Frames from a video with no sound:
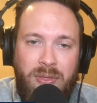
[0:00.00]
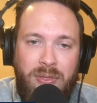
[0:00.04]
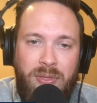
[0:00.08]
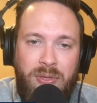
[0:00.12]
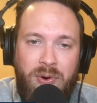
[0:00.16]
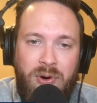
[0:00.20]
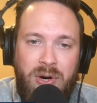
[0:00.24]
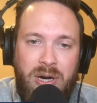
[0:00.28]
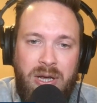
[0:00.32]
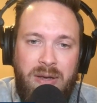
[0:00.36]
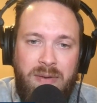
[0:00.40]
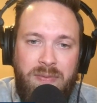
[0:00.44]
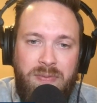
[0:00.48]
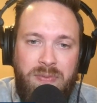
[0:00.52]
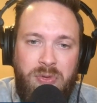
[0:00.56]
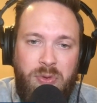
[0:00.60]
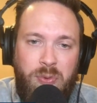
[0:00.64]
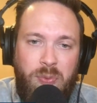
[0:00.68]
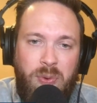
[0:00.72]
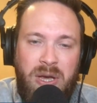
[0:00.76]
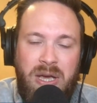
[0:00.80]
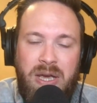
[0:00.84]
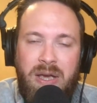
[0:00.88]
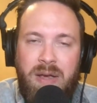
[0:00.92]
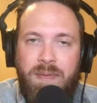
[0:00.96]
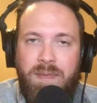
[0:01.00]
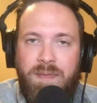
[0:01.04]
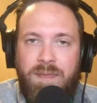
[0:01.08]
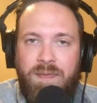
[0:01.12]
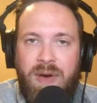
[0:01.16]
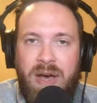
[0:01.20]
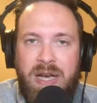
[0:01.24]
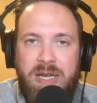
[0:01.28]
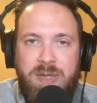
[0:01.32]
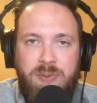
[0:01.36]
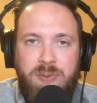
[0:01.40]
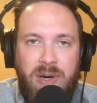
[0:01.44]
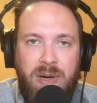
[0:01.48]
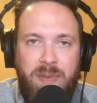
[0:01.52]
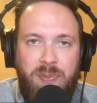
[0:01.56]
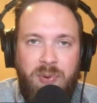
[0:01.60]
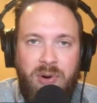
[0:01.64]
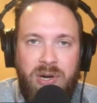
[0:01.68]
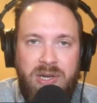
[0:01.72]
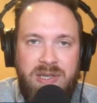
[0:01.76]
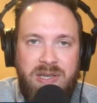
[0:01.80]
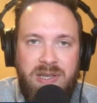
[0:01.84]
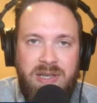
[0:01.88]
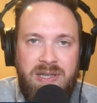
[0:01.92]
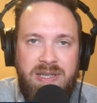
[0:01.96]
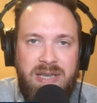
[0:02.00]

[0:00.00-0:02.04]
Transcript: 33 fast break points in